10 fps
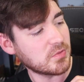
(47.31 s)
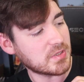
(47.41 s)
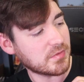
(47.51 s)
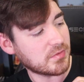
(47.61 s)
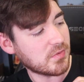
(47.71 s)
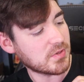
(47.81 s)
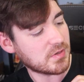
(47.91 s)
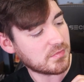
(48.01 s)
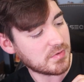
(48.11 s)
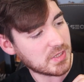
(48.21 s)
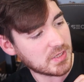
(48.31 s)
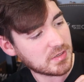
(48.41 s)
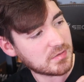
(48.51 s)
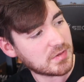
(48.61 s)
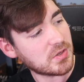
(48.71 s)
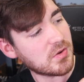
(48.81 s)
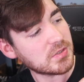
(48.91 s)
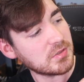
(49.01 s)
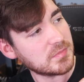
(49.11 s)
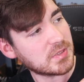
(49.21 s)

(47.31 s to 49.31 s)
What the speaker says: which I thought was really awesome.